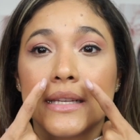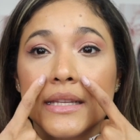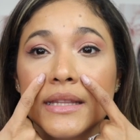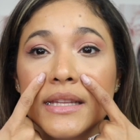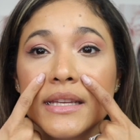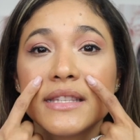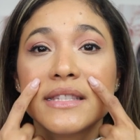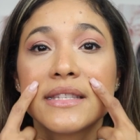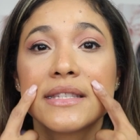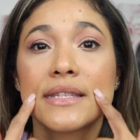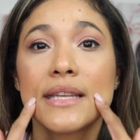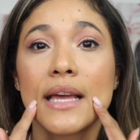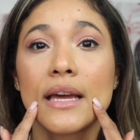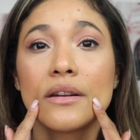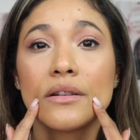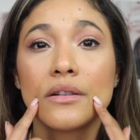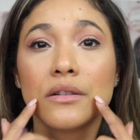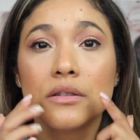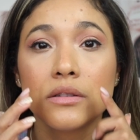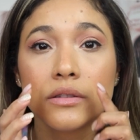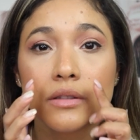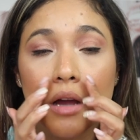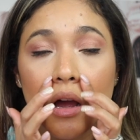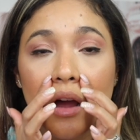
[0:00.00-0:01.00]
It is
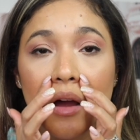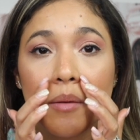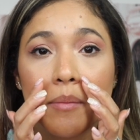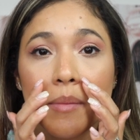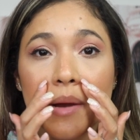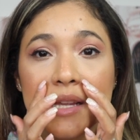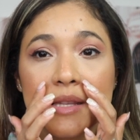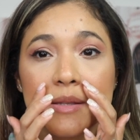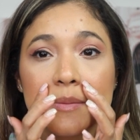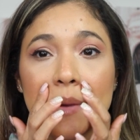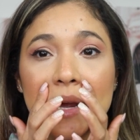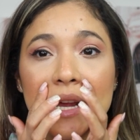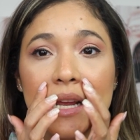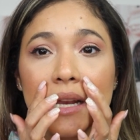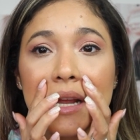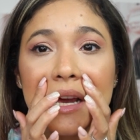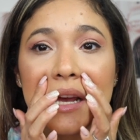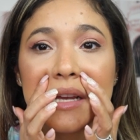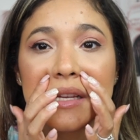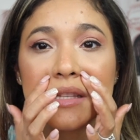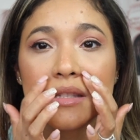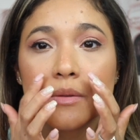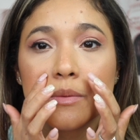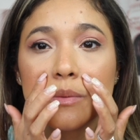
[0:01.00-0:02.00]
settled on my smile
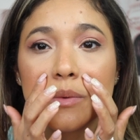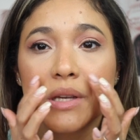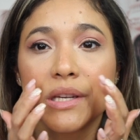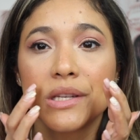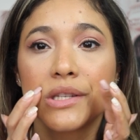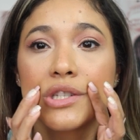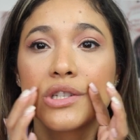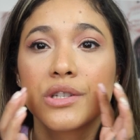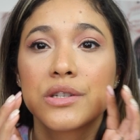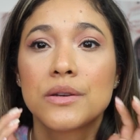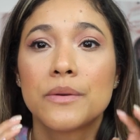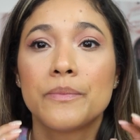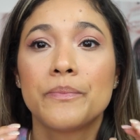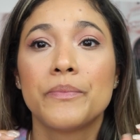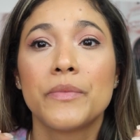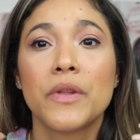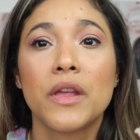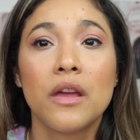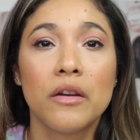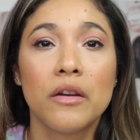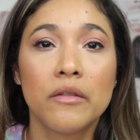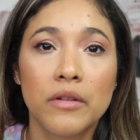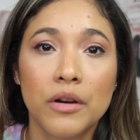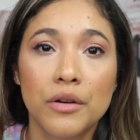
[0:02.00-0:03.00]
lines which
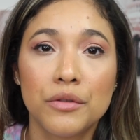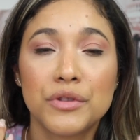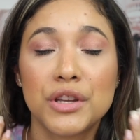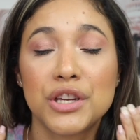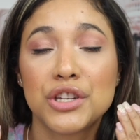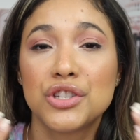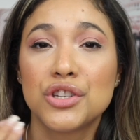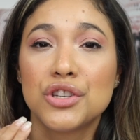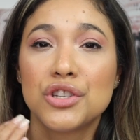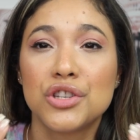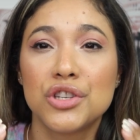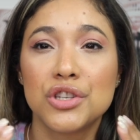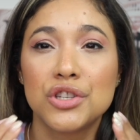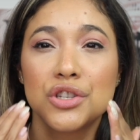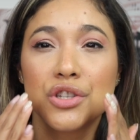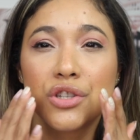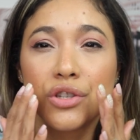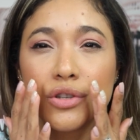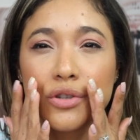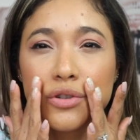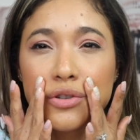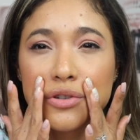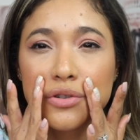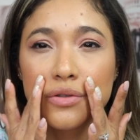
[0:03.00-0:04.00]
foundations
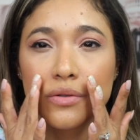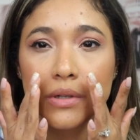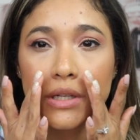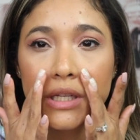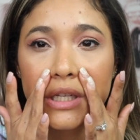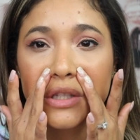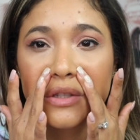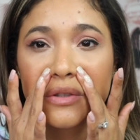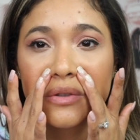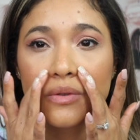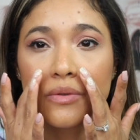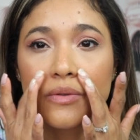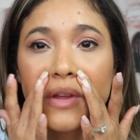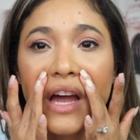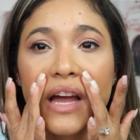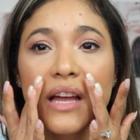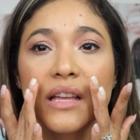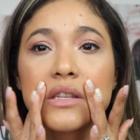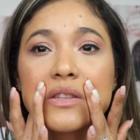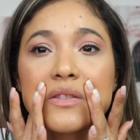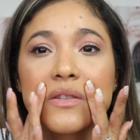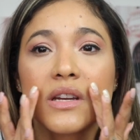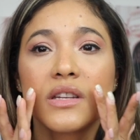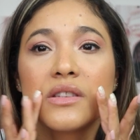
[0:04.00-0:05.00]
usually do
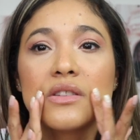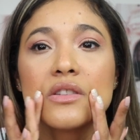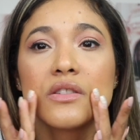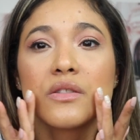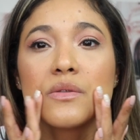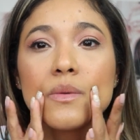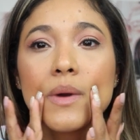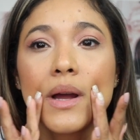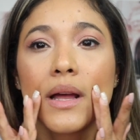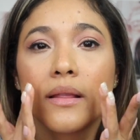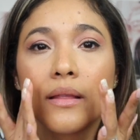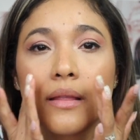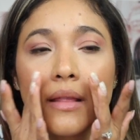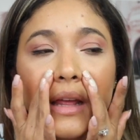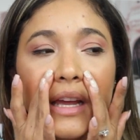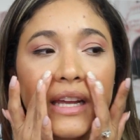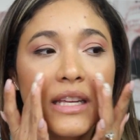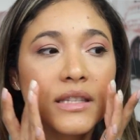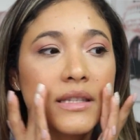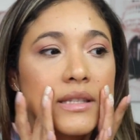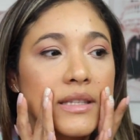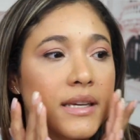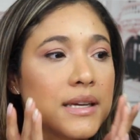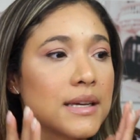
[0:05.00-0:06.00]
that so I just went
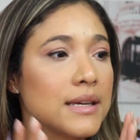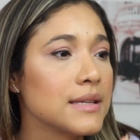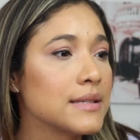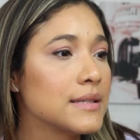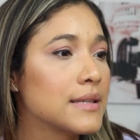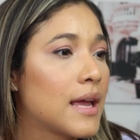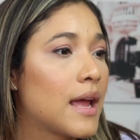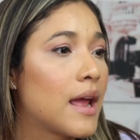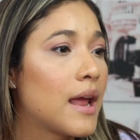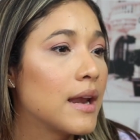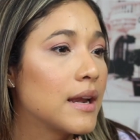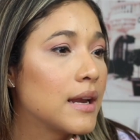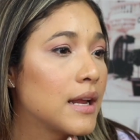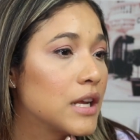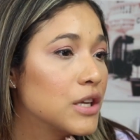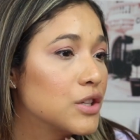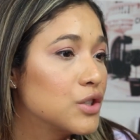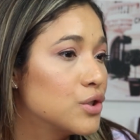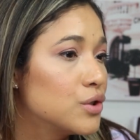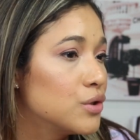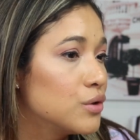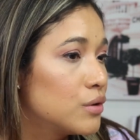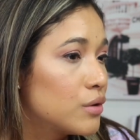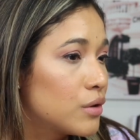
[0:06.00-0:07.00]
like this and
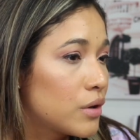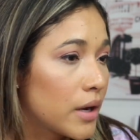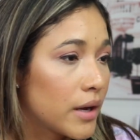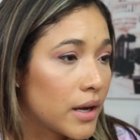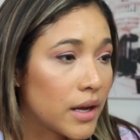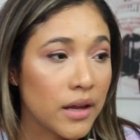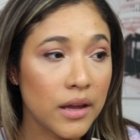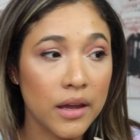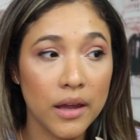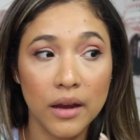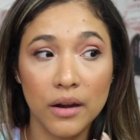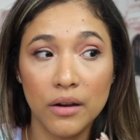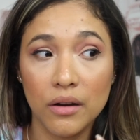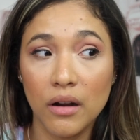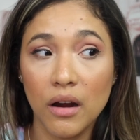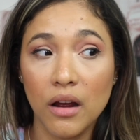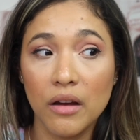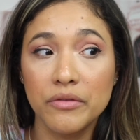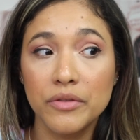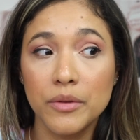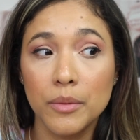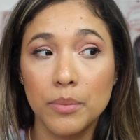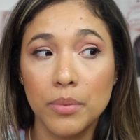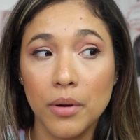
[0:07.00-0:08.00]
it took care
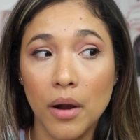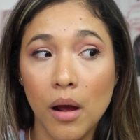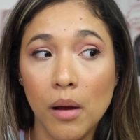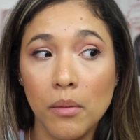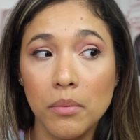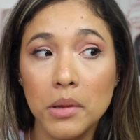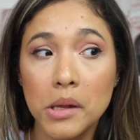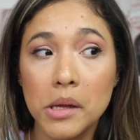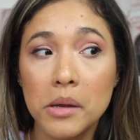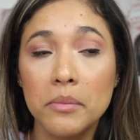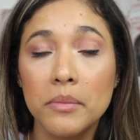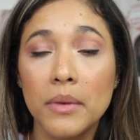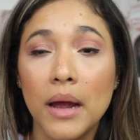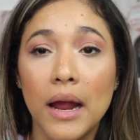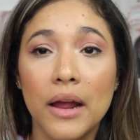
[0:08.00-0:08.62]
of the problem.